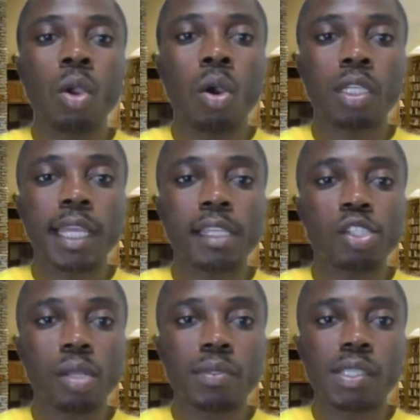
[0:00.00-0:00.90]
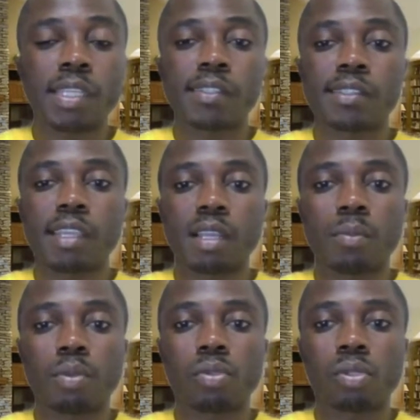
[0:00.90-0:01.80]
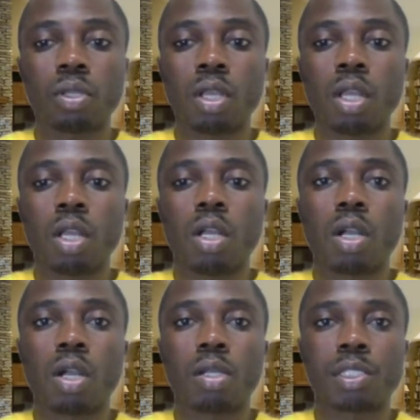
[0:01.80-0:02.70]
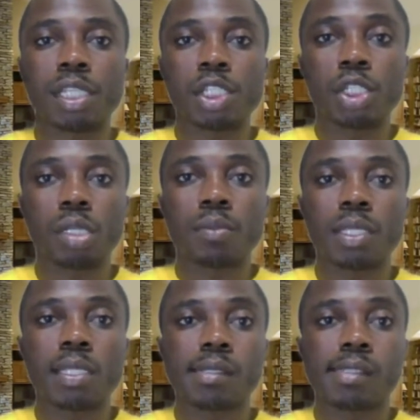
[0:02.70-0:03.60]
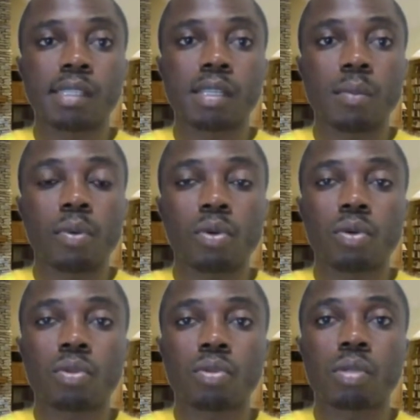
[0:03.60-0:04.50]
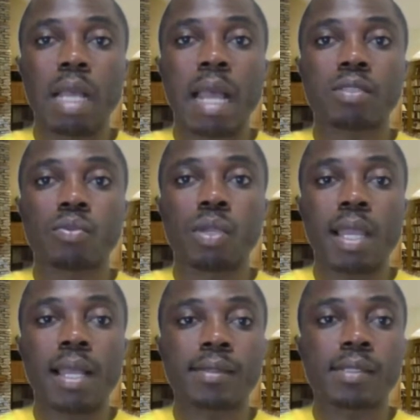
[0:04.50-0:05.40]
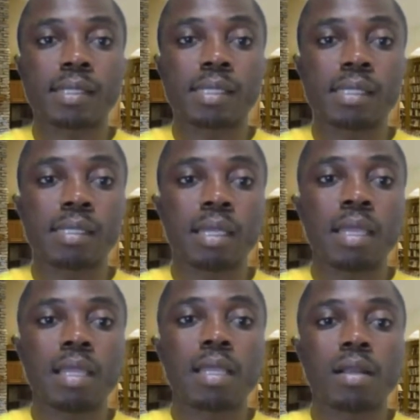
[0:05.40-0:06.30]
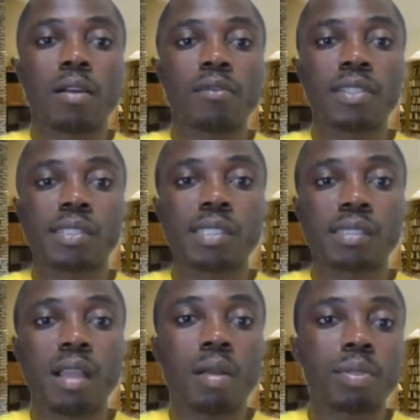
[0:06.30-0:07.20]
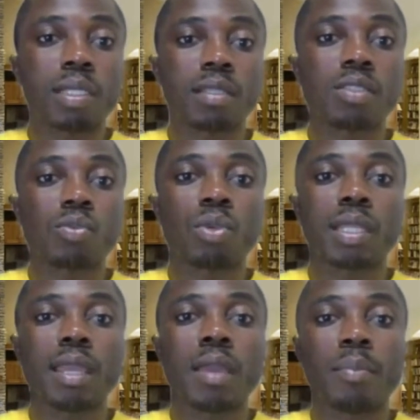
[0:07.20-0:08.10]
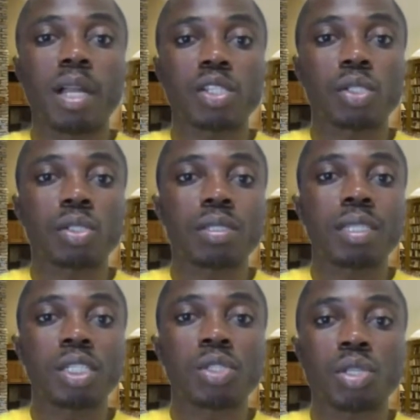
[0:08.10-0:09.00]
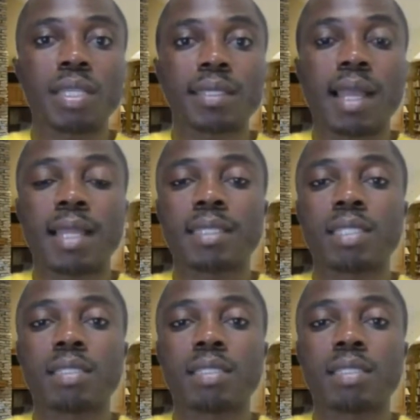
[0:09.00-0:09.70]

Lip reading: hotel jobs in Singapore. Hotel jobs in Singapore, as we are seeing, overseas applicants with a passion, interest, and